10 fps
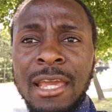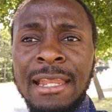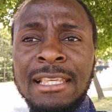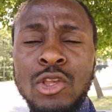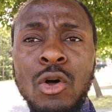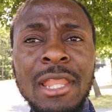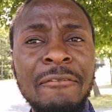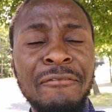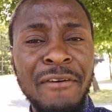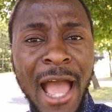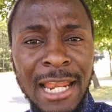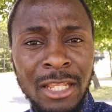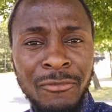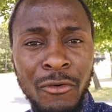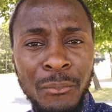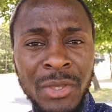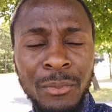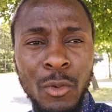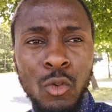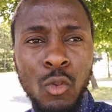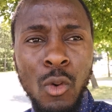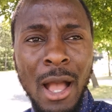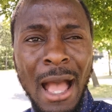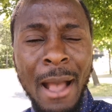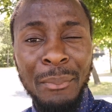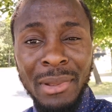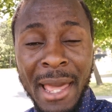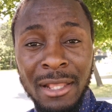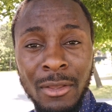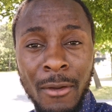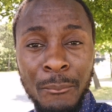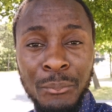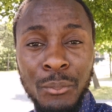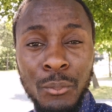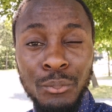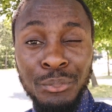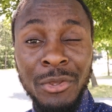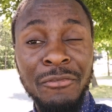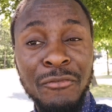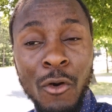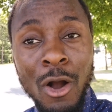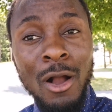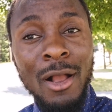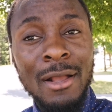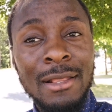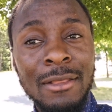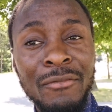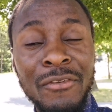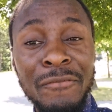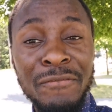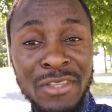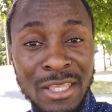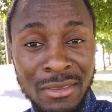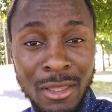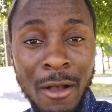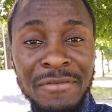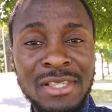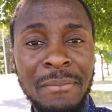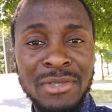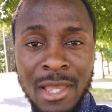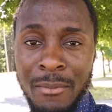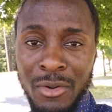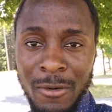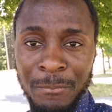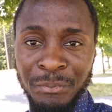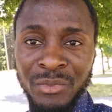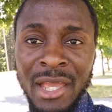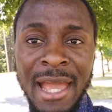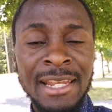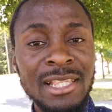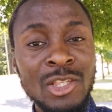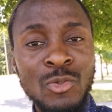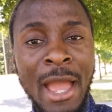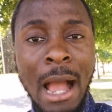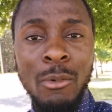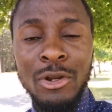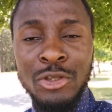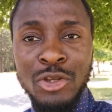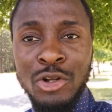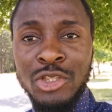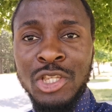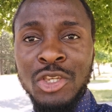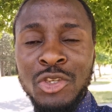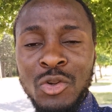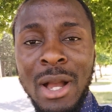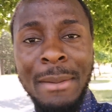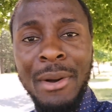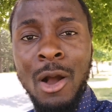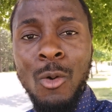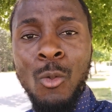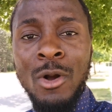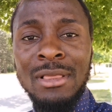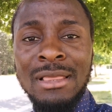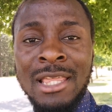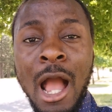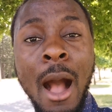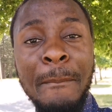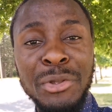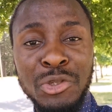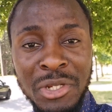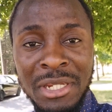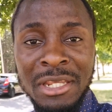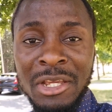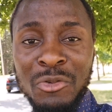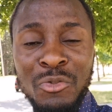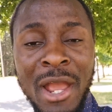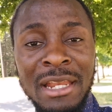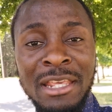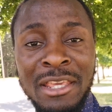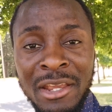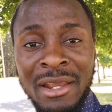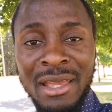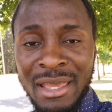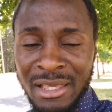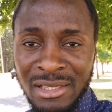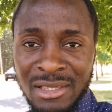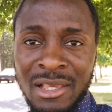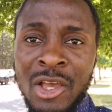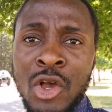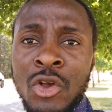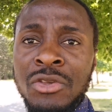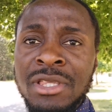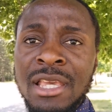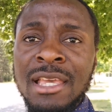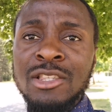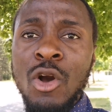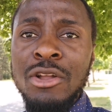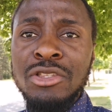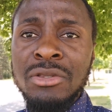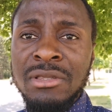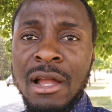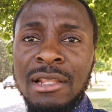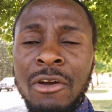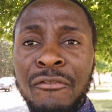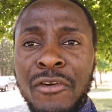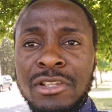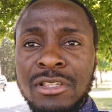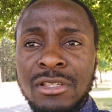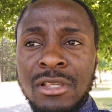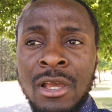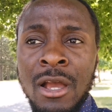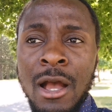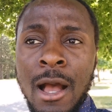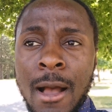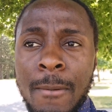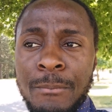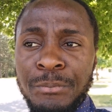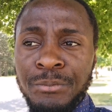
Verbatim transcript: it is only valid for people who applied before 15th of september and this is where i want to talk to you about what the opportunity right here is you see he's going to start the first um,